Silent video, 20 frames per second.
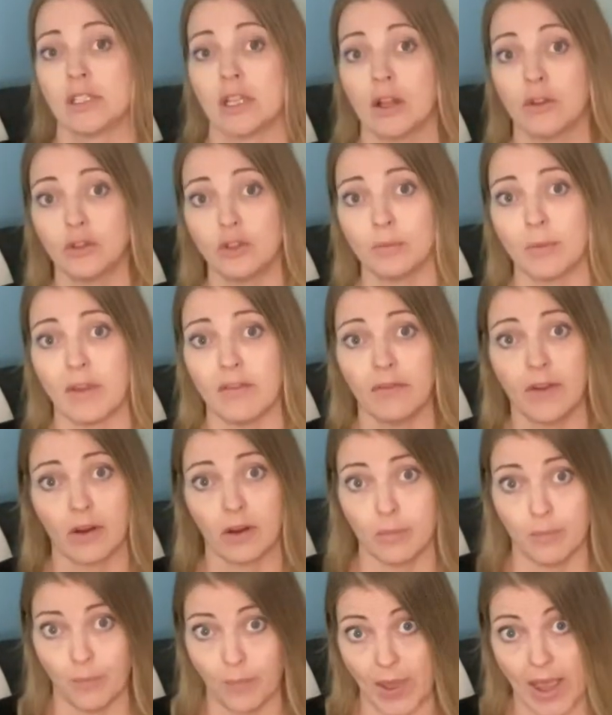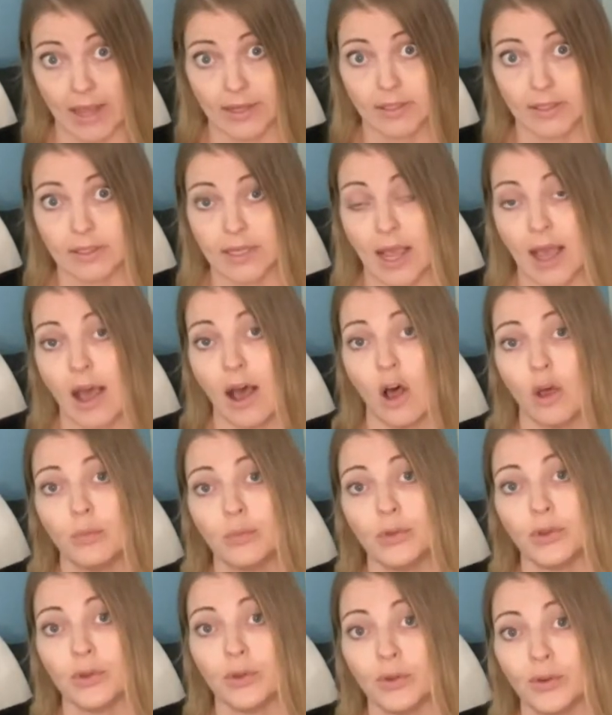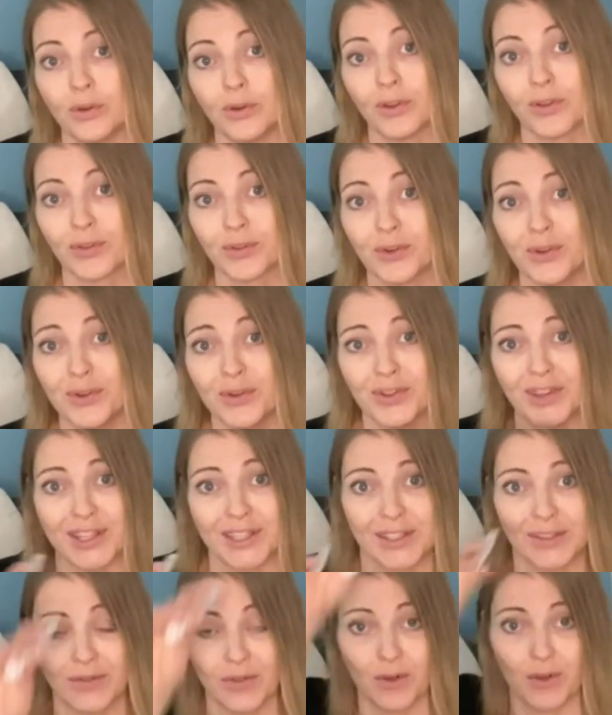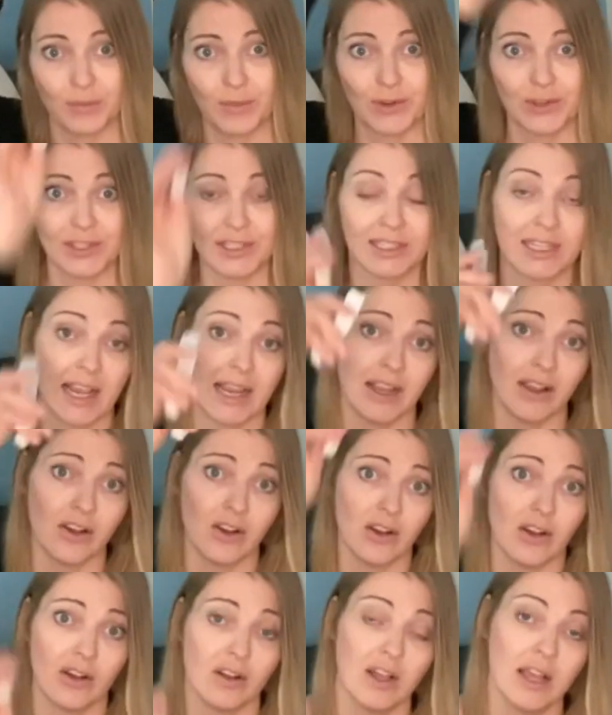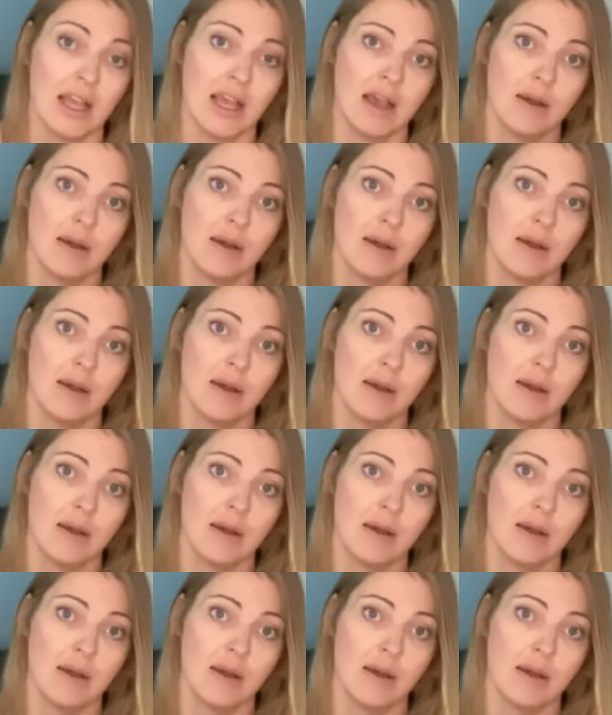and I'll do my very best to help you through this full moon cycle